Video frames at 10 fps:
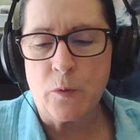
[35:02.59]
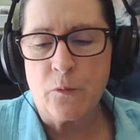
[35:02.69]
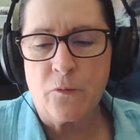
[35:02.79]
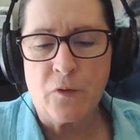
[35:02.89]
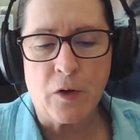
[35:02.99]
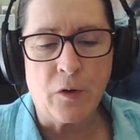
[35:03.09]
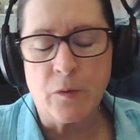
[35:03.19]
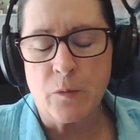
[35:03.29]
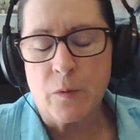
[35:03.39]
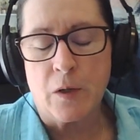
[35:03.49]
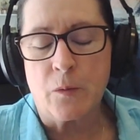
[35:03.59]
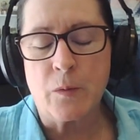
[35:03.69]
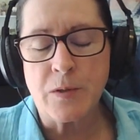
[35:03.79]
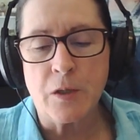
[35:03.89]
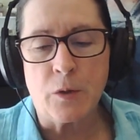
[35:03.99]
We figured, it
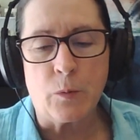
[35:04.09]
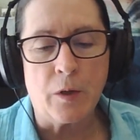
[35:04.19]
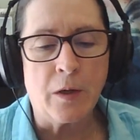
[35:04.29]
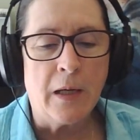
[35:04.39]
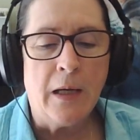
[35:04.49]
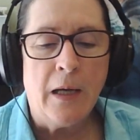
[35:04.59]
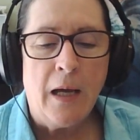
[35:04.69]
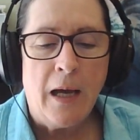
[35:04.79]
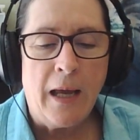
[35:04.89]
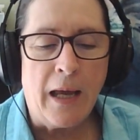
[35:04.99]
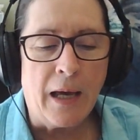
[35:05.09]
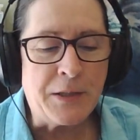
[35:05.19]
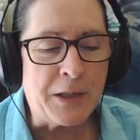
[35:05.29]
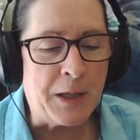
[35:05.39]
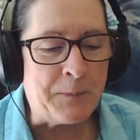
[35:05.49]
wasn't going to work. And,
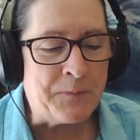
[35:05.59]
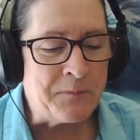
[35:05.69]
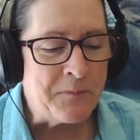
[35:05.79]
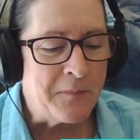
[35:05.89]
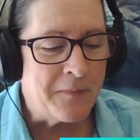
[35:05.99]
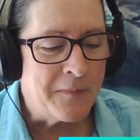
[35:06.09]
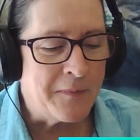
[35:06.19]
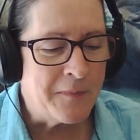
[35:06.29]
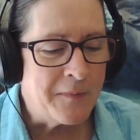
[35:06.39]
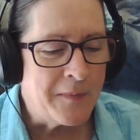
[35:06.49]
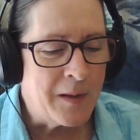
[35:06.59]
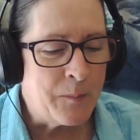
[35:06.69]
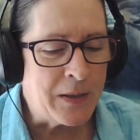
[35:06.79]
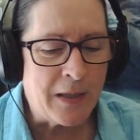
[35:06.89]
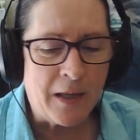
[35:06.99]

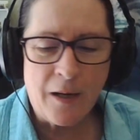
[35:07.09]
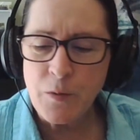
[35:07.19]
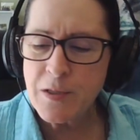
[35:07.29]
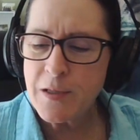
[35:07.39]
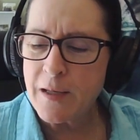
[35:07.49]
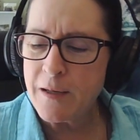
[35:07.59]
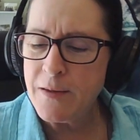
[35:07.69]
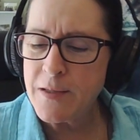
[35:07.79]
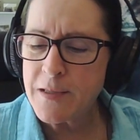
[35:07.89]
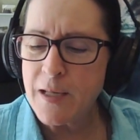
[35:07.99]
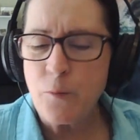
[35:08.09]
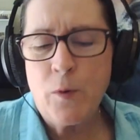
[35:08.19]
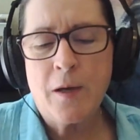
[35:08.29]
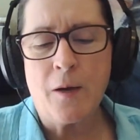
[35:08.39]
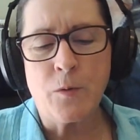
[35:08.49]
but then I was like, in the same
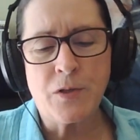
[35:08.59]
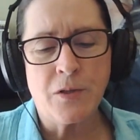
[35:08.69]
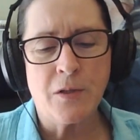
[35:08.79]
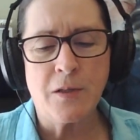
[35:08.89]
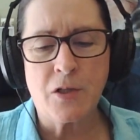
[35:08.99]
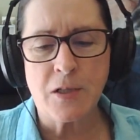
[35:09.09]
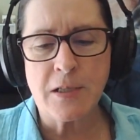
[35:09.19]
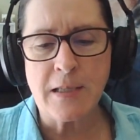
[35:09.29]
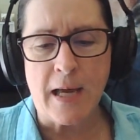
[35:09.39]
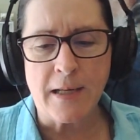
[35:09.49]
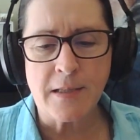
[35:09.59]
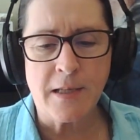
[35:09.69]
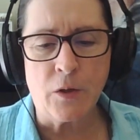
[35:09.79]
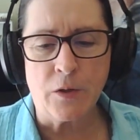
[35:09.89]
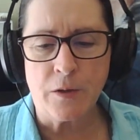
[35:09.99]
week, I was just
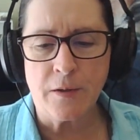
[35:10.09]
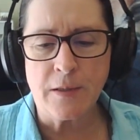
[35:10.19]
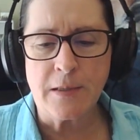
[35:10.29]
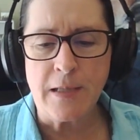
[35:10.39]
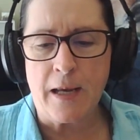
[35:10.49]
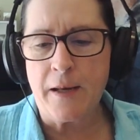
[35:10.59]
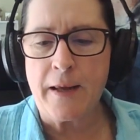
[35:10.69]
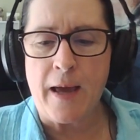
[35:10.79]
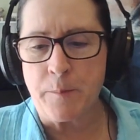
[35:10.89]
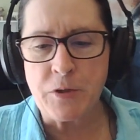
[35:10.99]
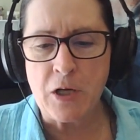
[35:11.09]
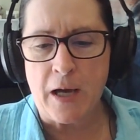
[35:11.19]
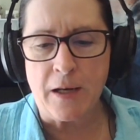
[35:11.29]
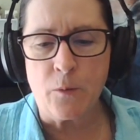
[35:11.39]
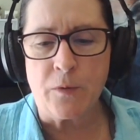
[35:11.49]
texting or dating app
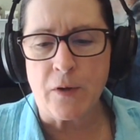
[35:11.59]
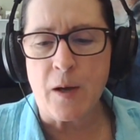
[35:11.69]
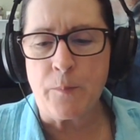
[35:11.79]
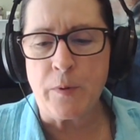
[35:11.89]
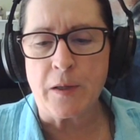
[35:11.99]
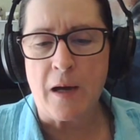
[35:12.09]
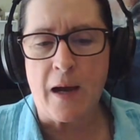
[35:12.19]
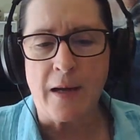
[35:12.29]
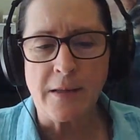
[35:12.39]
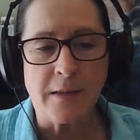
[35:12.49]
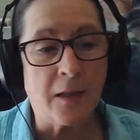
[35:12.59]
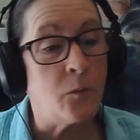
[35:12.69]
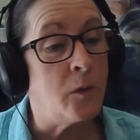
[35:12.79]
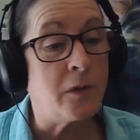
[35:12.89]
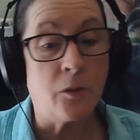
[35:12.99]
chatting with a couple of guys. I was like,
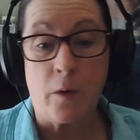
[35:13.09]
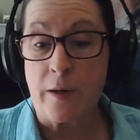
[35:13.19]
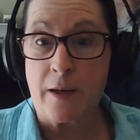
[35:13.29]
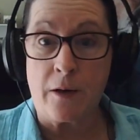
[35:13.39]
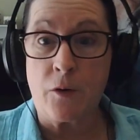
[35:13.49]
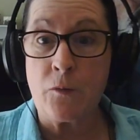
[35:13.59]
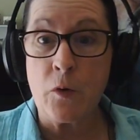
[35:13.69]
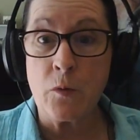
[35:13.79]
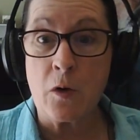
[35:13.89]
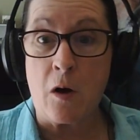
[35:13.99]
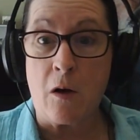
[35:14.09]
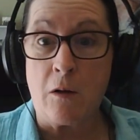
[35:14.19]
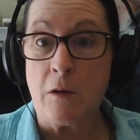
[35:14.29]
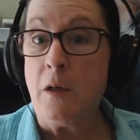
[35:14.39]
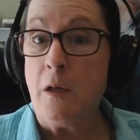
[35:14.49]
well, do you want to get on a phone call?